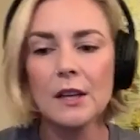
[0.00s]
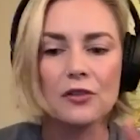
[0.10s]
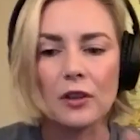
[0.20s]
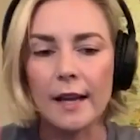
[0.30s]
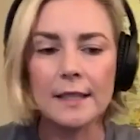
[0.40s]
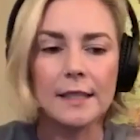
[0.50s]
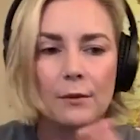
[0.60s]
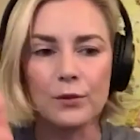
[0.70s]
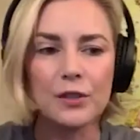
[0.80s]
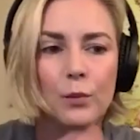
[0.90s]
trying
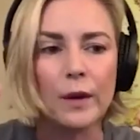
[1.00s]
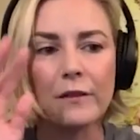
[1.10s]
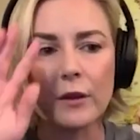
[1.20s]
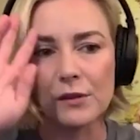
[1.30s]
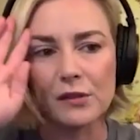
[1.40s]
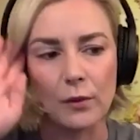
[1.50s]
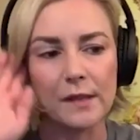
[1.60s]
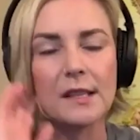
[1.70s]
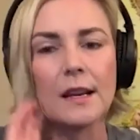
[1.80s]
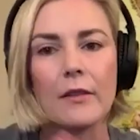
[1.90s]
to weave those
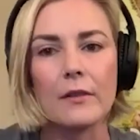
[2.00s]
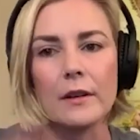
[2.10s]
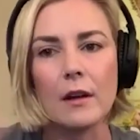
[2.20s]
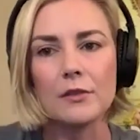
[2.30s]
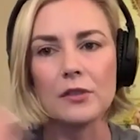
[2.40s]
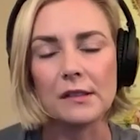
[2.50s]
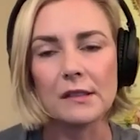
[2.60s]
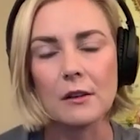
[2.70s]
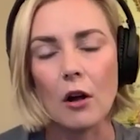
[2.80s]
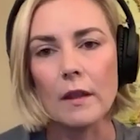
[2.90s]
stories together and not
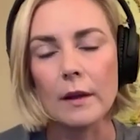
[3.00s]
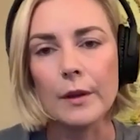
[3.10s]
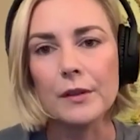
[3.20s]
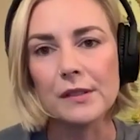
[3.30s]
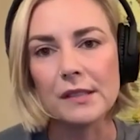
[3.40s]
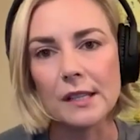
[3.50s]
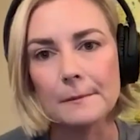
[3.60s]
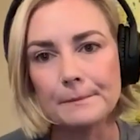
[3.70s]
just calling what you see.